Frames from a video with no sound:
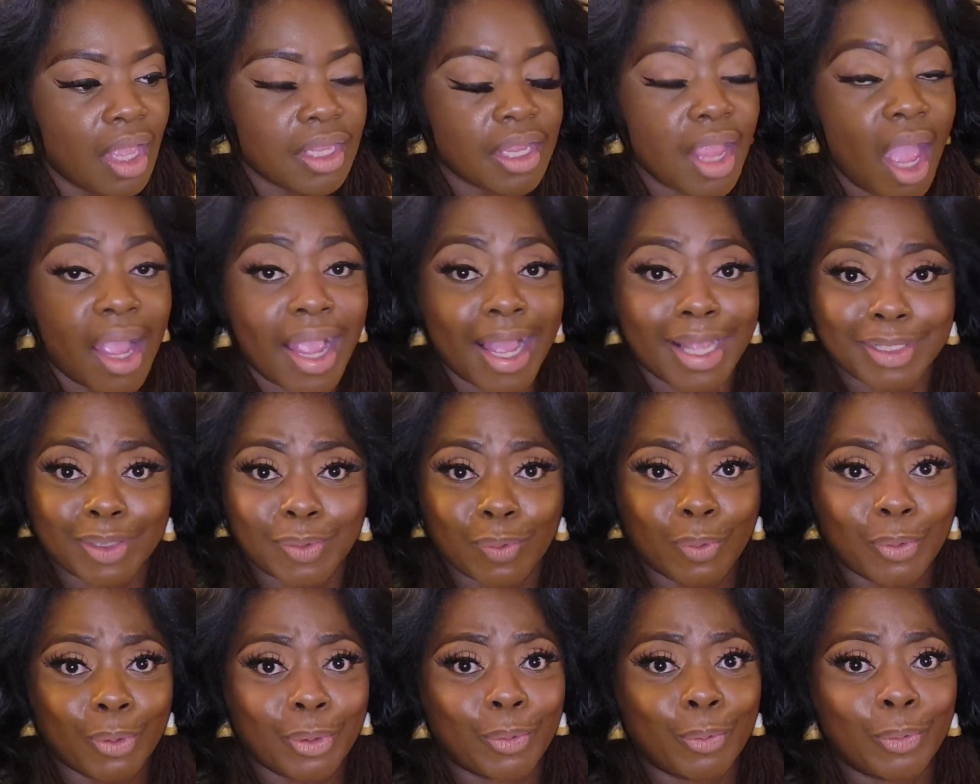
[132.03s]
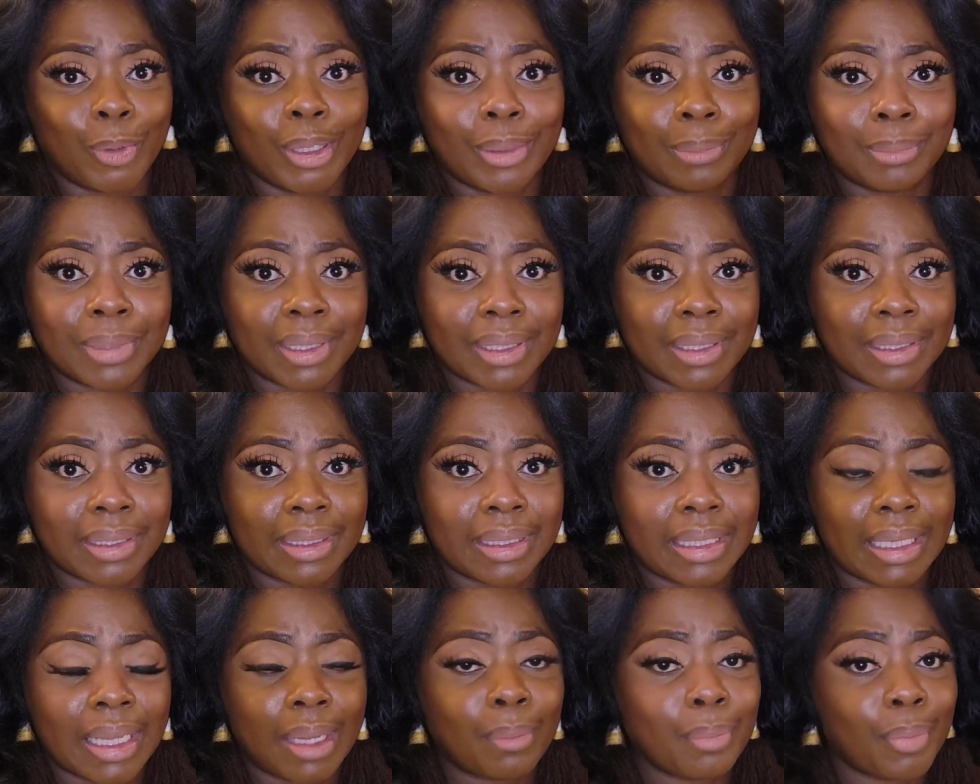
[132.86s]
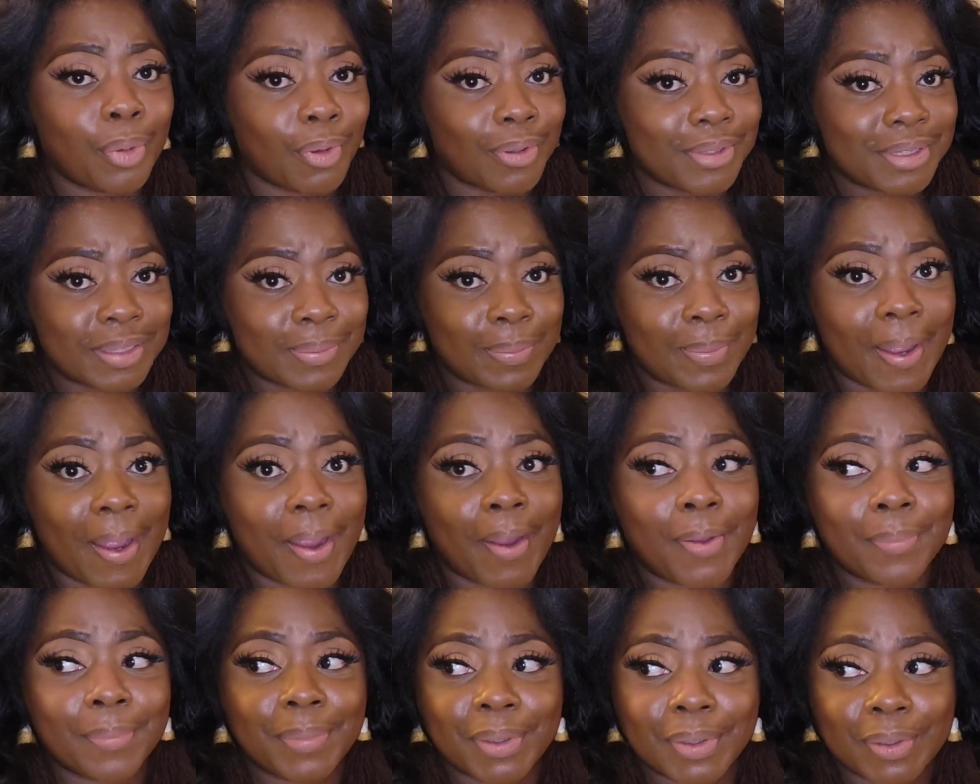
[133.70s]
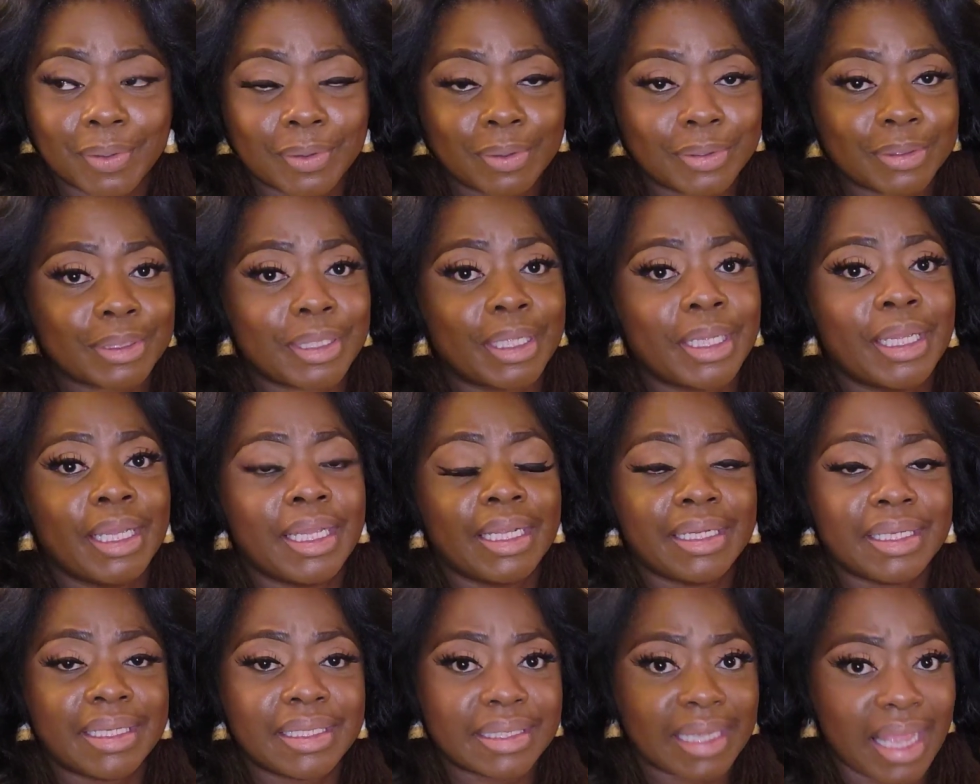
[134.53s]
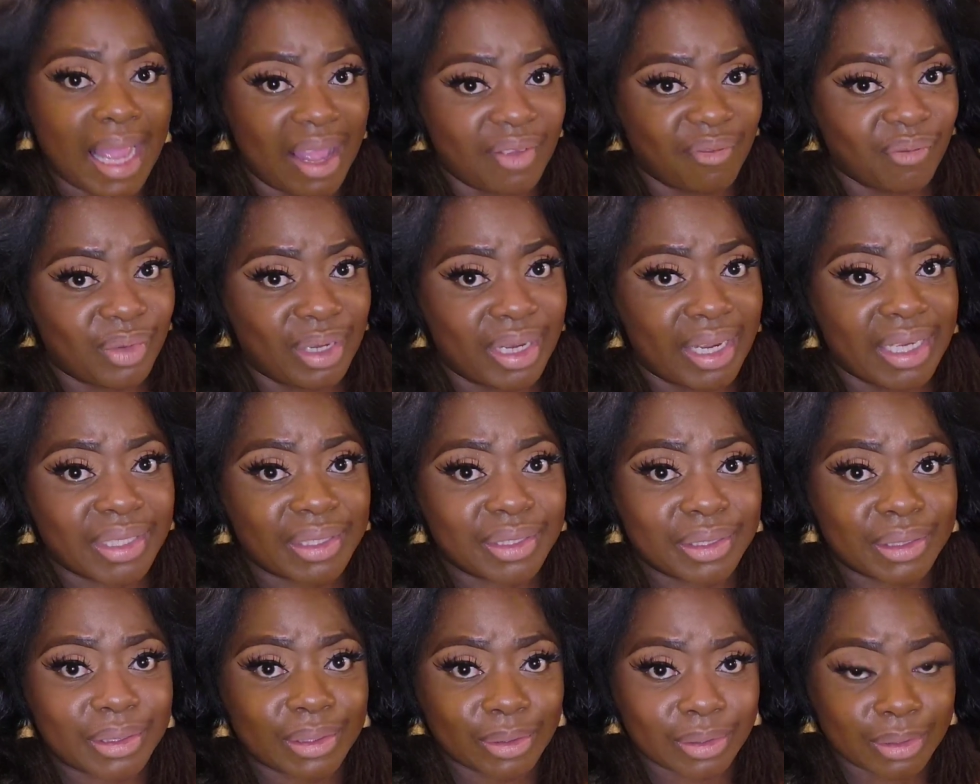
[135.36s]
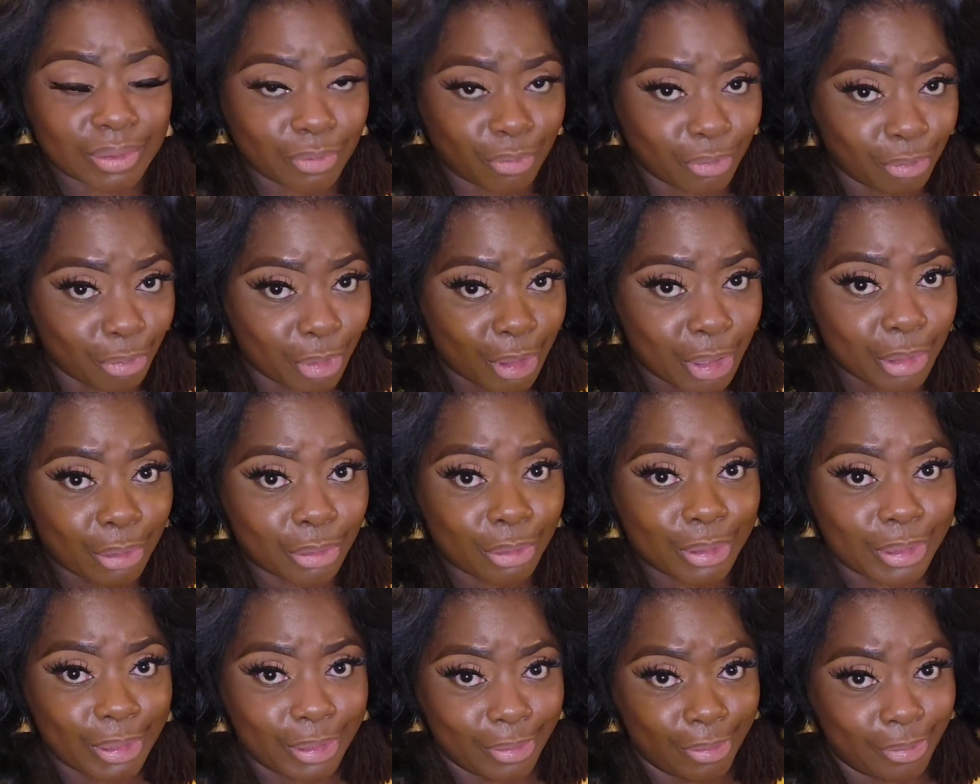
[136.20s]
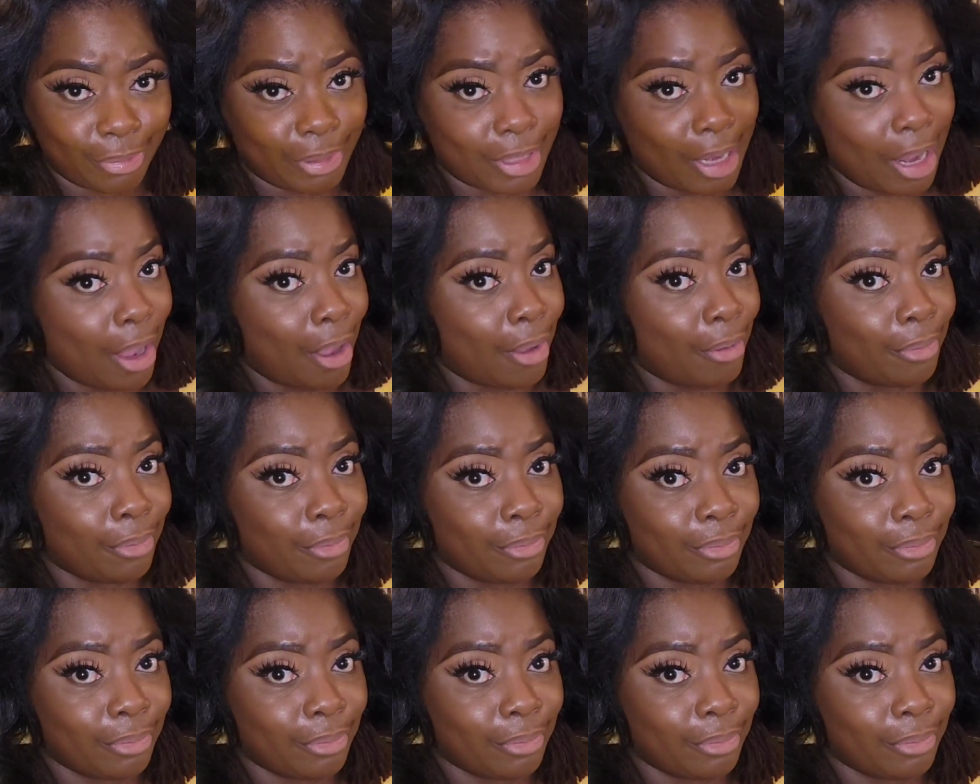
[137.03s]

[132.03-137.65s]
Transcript: Y'all got to work with me. I'm perspiring because these hot flashes is a real deal, y'all.